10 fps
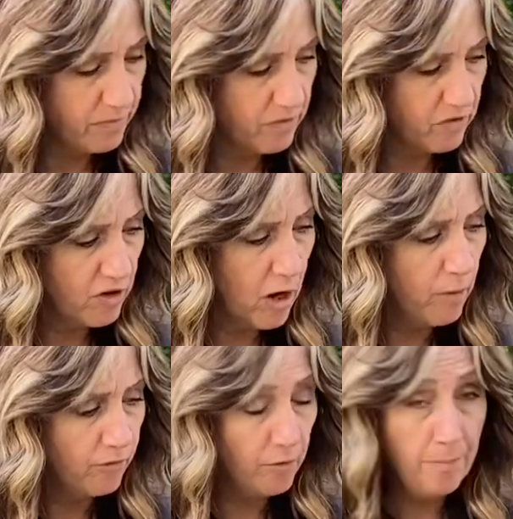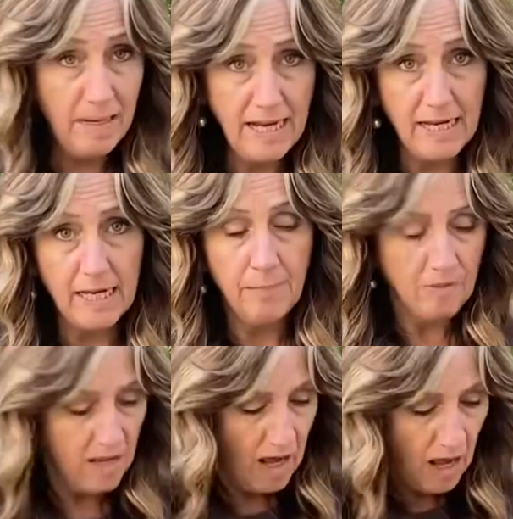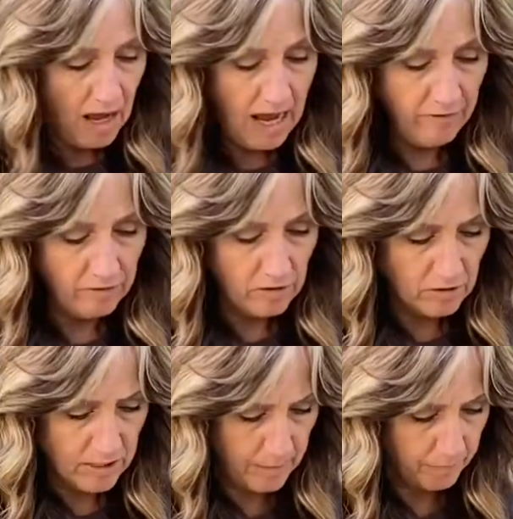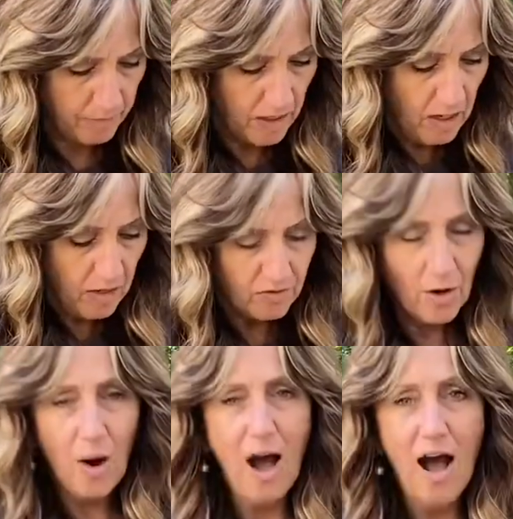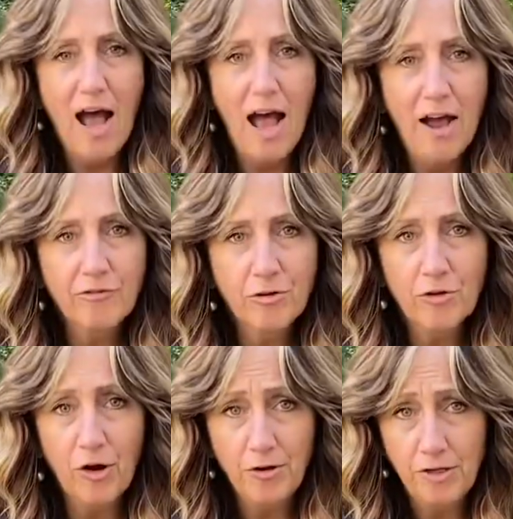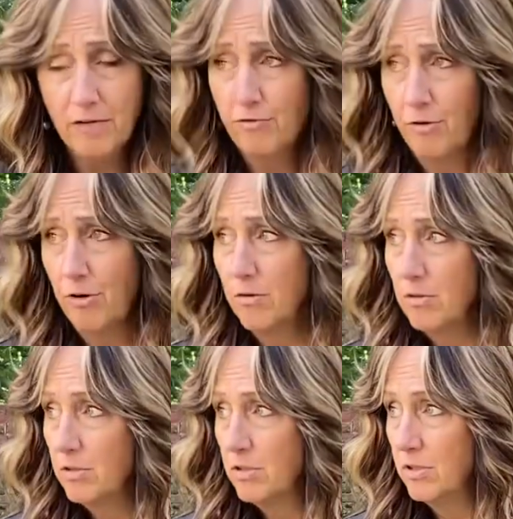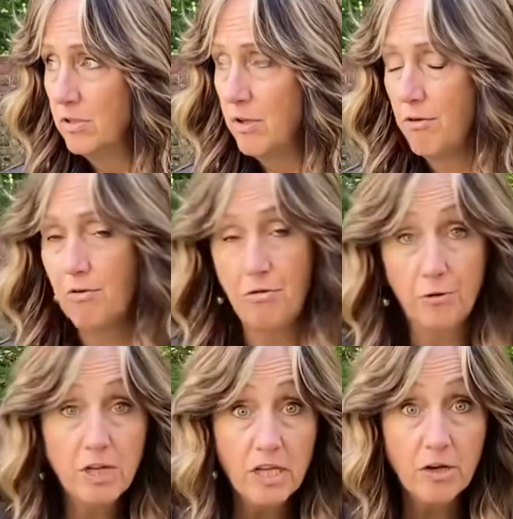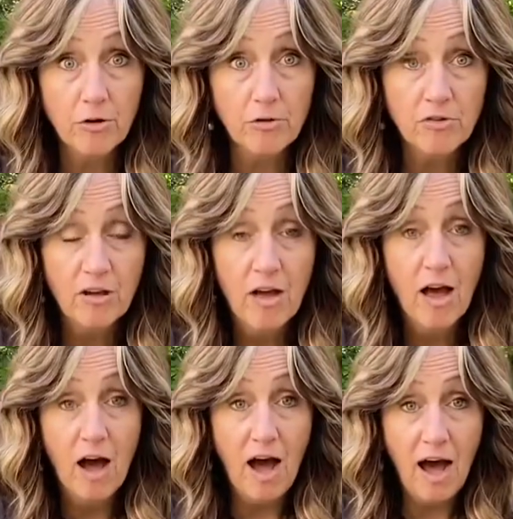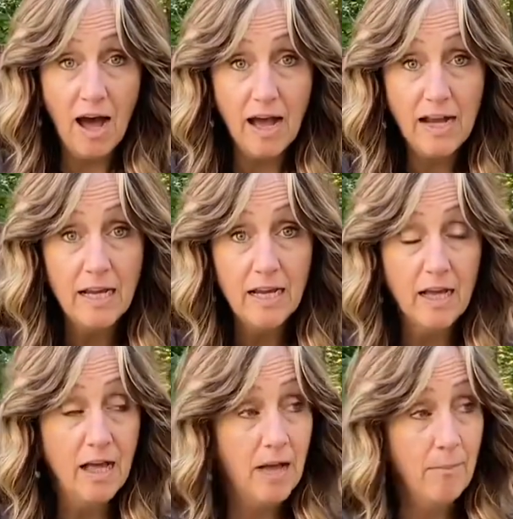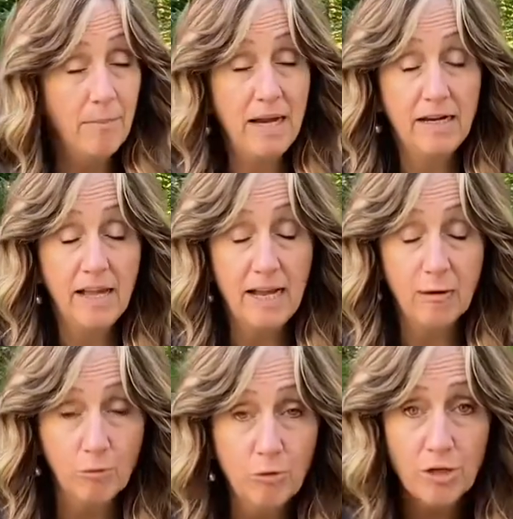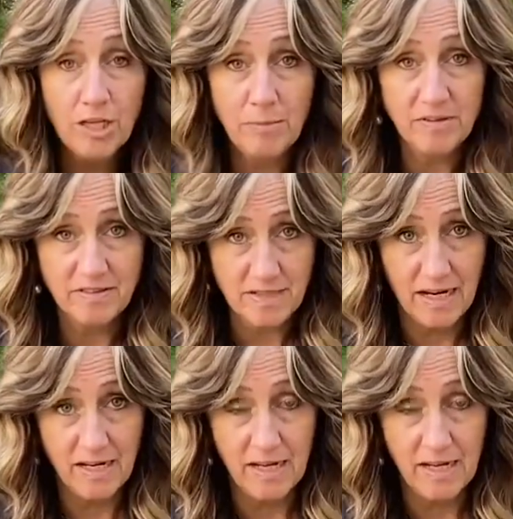So for me, I have a little tip. So after gardening for 30 years, I made a rookie mistake.